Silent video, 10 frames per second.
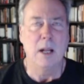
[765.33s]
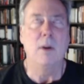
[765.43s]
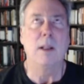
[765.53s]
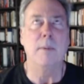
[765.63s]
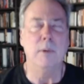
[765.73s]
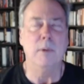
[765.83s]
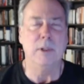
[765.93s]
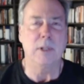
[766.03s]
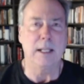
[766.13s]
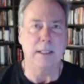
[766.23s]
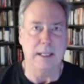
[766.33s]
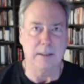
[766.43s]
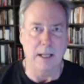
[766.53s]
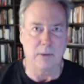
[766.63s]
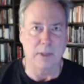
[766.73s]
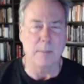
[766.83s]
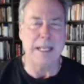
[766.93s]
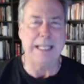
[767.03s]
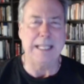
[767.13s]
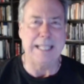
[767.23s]
Let me restate that. I don't think it'll
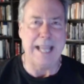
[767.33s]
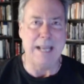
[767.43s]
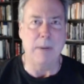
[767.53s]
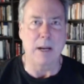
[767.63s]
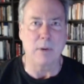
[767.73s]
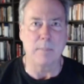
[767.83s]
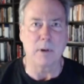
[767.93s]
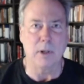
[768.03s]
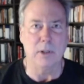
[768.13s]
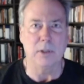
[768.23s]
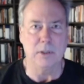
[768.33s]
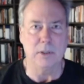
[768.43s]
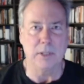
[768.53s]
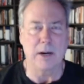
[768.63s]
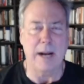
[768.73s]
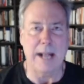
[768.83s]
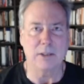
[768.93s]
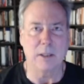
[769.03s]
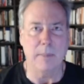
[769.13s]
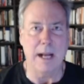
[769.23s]
be led by cryptocurrencies that are
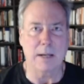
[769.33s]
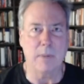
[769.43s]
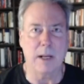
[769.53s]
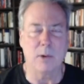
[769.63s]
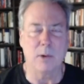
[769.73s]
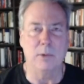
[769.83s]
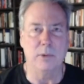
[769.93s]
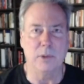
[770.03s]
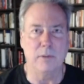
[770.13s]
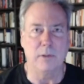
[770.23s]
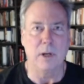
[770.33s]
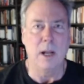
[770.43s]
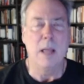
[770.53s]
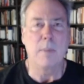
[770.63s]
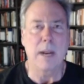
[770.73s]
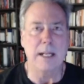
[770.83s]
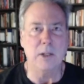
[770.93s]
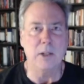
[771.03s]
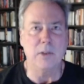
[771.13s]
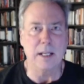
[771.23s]
asset-backed by gold and silver, but I
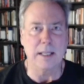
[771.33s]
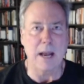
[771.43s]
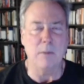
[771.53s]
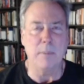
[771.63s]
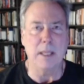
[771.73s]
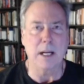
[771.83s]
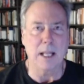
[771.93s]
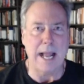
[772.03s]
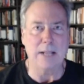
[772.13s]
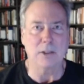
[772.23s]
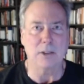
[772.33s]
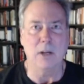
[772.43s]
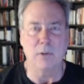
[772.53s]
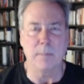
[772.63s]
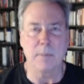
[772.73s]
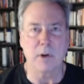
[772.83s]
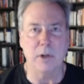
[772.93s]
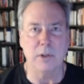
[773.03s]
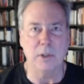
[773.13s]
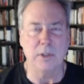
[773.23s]
do think that will be the class of
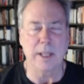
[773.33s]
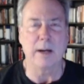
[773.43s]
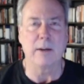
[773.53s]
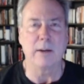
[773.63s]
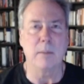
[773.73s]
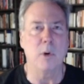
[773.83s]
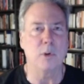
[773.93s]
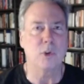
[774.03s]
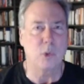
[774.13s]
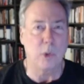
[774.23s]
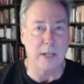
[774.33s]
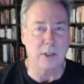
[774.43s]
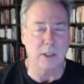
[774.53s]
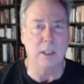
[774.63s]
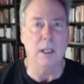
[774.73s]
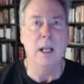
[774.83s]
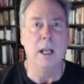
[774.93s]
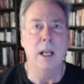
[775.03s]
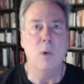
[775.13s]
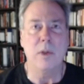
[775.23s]
cryptocurrencies that are the most trusted
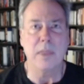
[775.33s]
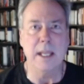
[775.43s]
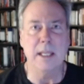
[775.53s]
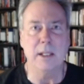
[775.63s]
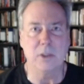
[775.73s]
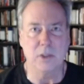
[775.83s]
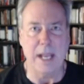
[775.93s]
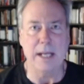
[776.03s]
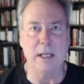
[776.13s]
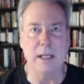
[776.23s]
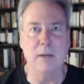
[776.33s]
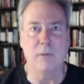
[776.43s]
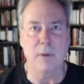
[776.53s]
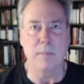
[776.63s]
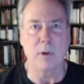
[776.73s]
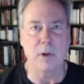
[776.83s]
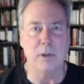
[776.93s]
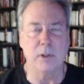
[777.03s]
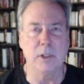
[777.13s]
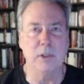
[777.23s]
within the set of
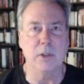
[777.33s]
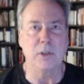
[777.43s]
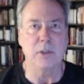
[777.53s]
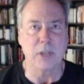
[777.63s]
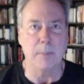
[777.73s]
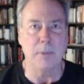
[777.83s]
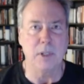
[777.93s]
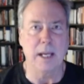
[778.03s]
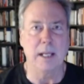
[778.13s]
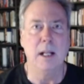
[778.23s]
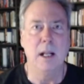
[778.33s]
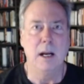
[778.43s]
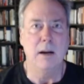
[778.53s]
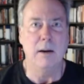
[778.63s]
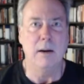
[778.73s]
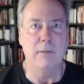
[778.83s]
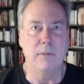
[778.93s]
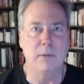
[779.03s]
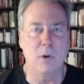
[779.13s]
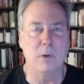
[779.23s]
cryptocurrencies. The subset of
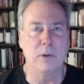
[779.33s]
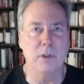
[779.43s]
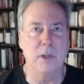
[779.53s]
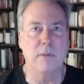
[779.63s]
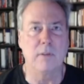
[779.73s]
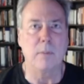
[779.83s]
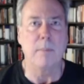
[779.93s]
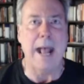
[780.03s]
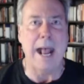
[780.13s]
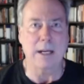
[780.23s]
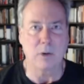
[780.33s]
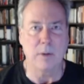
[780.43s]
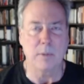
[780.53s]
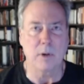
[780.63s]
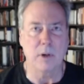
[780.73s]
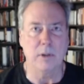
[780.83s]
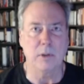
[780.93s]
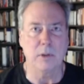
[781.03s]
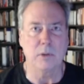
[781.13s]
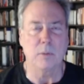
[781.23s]
gold and silver-backed
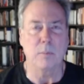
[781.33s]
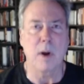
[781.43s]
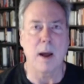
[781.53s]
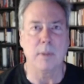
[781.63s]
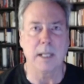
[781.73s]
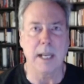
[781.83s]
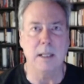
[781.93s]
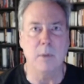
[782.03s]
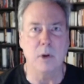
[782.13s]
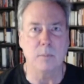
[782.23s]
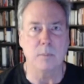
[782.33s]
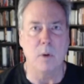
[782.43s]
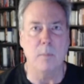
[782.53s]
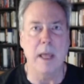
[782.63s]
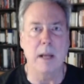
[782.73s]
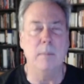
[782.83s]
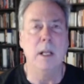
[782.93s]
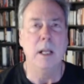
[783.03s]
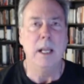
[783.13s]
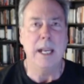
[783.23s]
cryptocurrencies will probably gain the most momentum
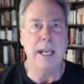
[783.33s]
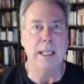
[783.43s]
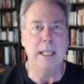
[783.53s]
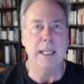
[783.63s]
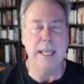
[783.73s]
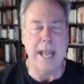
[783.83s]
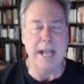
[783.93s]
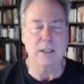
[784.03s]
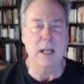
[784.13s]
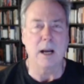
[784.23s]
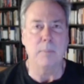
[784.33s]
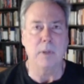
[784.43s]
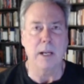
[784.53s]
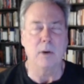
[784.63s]
in the next upleg,